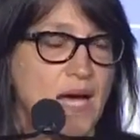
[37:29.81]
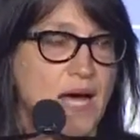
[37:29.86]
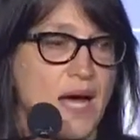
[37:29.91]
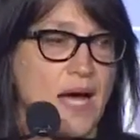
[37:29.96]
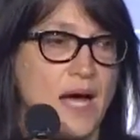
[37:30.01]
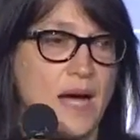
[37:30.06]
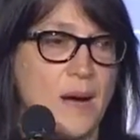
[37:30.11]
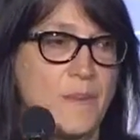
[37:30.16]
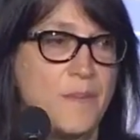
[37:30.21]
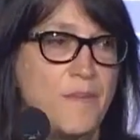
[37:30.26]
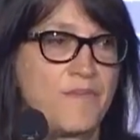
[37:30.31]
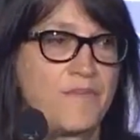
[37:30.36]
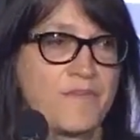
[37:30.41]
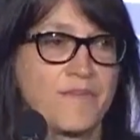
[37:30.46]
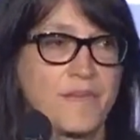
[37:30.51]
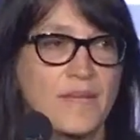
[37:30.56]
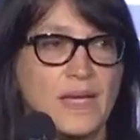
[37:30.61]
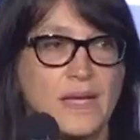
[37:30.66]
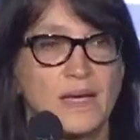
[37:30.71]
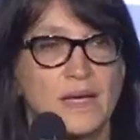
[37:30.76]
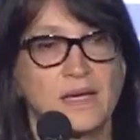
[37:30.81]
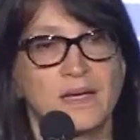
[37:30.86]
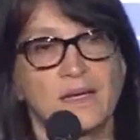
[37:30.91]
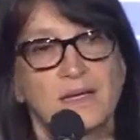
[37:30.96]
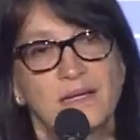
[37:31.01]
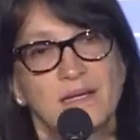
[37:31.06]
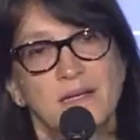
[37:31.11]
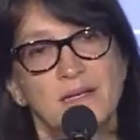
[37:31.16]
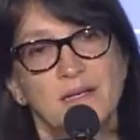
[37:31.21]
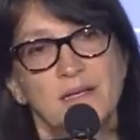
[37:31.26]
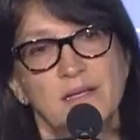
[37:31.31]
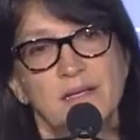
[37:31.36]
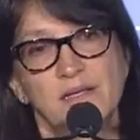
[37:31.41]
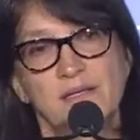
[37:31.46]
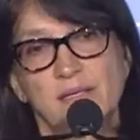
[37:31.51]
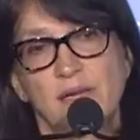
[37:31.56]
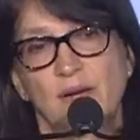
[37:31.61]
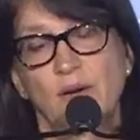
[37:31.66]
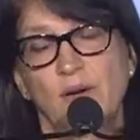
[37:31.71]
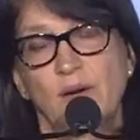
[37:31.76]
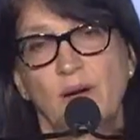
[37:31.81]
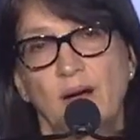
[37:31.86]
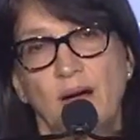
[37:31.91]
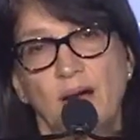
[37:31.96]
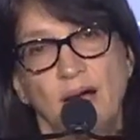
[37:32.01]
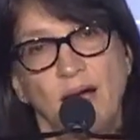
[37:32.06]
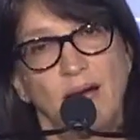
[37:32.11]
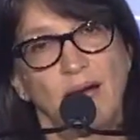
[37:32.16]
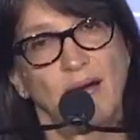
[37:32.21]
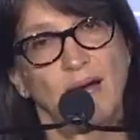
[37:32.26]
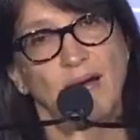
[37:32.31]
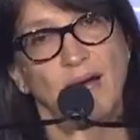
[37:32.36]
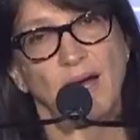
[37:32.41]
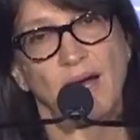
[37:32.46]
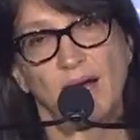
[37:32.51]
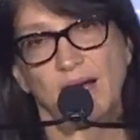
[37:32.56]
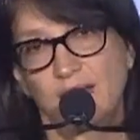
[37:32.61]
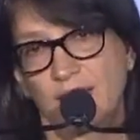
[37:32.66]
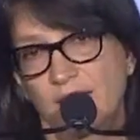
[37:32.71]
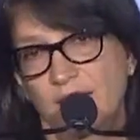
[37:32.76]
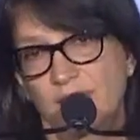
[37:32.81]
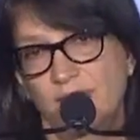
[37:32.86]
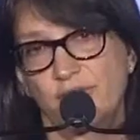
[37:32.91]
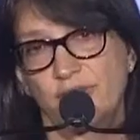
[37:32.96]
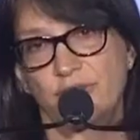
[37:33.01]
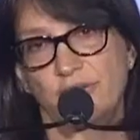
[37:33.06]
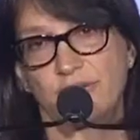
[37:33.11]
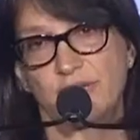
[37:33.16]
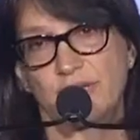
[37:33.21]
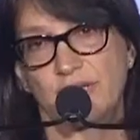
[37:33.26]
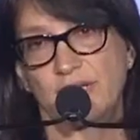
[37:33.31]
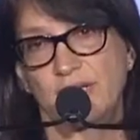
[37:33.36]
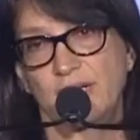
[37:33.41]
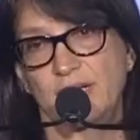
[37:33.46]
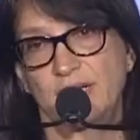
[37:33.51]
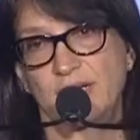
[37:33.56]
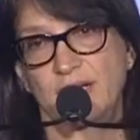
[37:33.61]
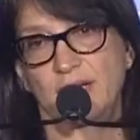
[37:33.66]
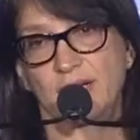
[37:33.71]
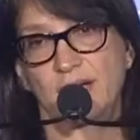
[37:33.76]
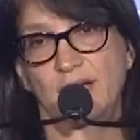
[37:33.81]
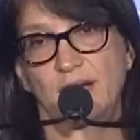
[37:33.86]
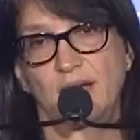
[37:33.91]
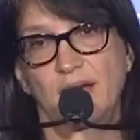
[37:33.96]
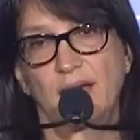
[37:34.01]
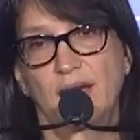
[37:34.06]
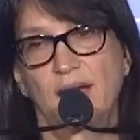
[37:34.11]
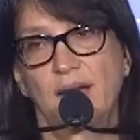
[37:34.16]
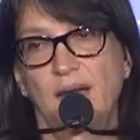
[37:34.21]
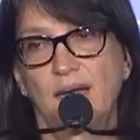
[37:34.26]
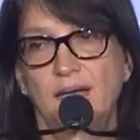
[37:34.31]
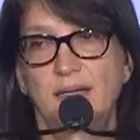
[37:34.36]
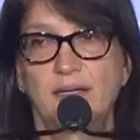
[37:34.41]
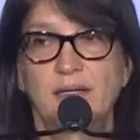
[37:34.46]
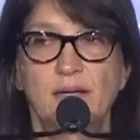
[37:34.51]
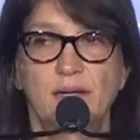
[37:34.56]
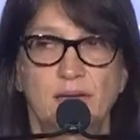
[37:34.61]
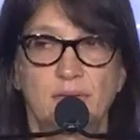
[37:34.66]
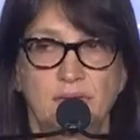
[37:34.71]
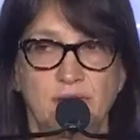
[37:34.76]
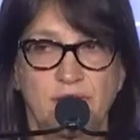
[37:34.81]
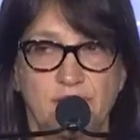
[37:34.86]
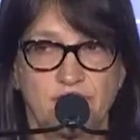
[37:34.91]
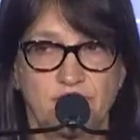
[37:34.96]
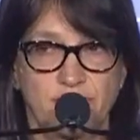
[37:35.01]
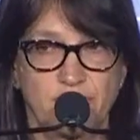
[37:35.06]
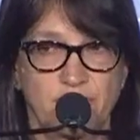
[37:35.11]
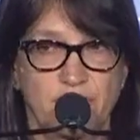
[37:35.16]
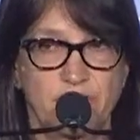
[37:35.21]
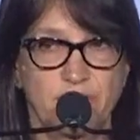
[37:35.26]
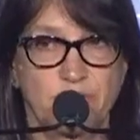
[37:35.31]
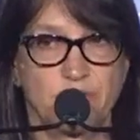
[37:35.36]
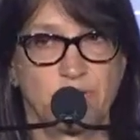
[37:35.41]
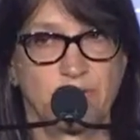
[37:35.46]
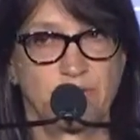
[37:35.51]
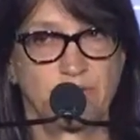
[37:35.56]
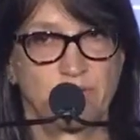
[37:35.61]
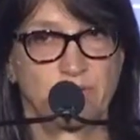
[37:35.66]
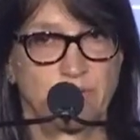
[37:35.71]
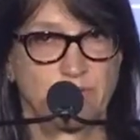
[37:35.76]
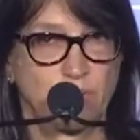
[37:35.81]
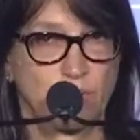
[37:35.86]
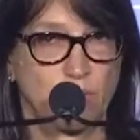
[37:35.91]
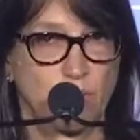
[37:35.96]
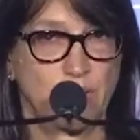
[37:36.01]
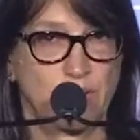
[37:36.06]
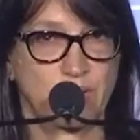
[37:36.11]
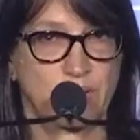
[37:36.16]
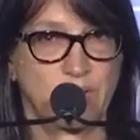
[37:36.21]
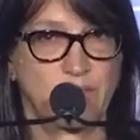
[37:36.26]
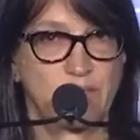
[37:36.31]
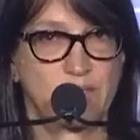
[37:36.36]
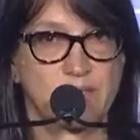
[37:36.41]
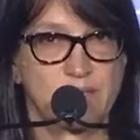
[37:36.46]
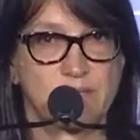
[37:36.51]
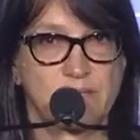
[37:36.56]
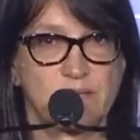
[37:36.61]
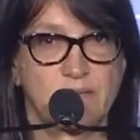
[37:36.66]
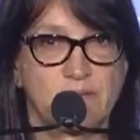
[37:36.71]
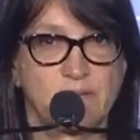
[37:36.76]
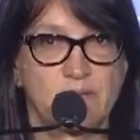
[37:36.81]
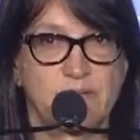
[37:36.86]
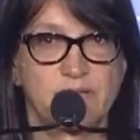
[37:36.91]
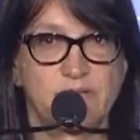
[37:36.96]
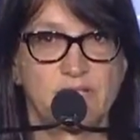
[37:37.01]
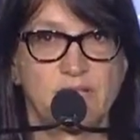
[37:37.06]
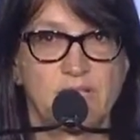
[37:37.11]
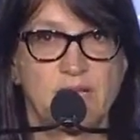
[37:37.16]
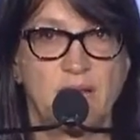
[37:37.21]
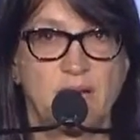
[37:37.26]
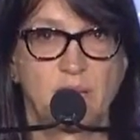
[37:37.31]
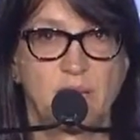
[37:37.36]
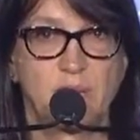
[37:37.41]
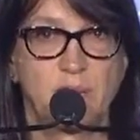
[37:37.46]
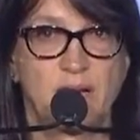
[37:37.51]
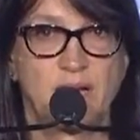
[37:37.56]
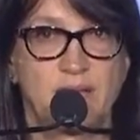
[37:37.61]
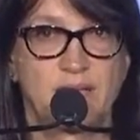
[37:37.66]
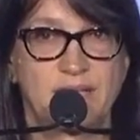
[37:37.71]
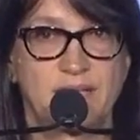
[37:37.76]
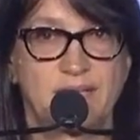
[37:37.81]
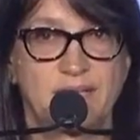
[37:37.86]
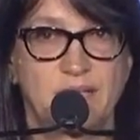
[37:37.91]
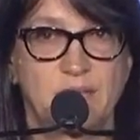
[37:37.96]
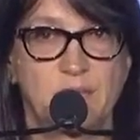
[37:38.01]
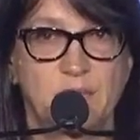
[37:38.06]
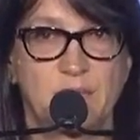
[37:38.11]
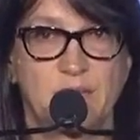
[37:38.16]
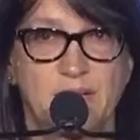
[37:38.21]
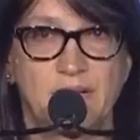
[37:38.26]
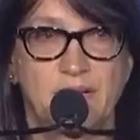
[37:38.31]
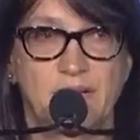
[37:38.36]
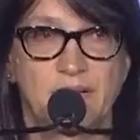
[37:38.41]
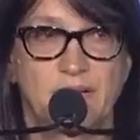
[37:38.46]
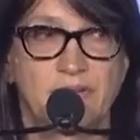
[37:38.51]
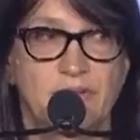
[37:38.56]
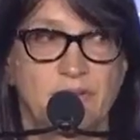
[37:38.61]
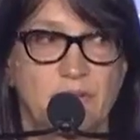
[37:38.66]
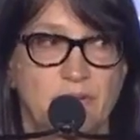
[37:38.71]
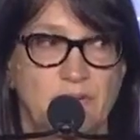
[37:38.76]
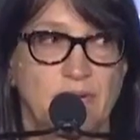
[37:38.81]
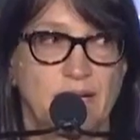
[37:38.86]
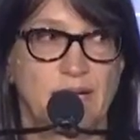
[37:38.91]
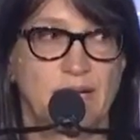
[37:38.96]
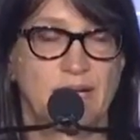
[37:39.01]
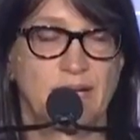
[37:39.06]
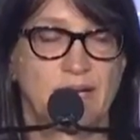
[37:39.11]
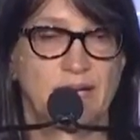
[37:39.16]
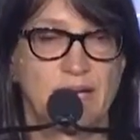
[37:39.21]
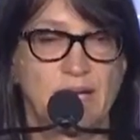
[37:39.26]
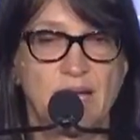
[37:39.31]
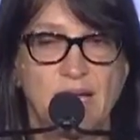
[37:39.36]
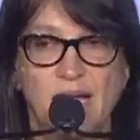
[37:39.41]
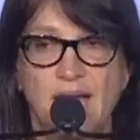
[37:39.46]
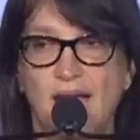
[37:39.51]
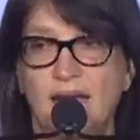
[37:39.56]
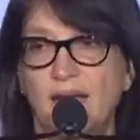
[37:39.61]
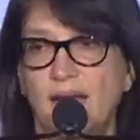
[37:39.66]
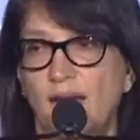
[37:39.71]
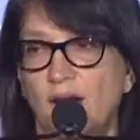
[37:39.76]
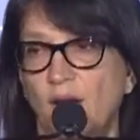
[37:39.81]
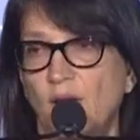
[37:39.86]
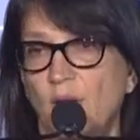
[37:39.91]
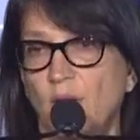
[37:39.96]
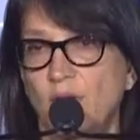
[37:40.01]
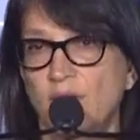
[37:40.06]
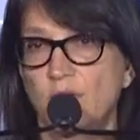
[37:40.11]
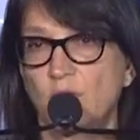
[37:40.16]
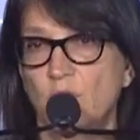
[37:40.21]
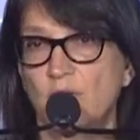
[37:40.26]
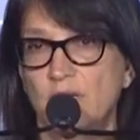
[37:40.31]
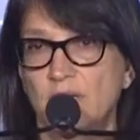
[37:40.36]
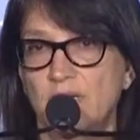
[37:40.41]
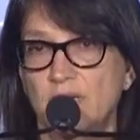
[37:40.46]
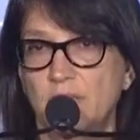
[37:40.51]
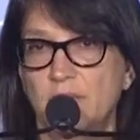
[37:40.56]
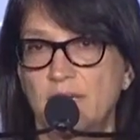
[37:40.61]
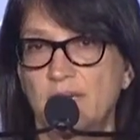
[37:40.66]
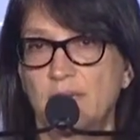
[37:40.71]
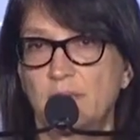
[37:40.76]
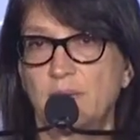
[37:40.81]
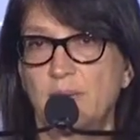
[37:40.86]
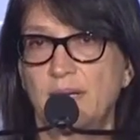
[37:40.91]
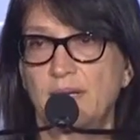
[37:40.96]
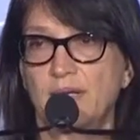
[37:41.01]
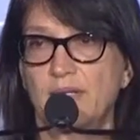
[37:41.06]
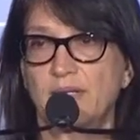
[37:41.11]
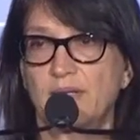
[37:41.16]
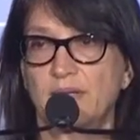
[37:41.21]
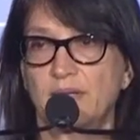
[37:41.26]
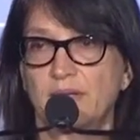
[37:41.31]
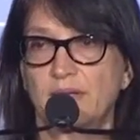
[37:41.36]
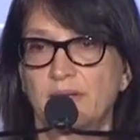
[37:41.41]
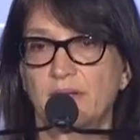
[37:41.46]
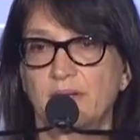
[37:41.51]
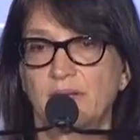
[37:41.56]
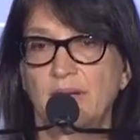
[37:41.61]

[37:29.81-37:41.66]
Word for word: Um, so. I love Joan Didion. I, I don't love her sort of weirdly conservative, snobby politics, but I love her writing. And I always wanted to be compared to her.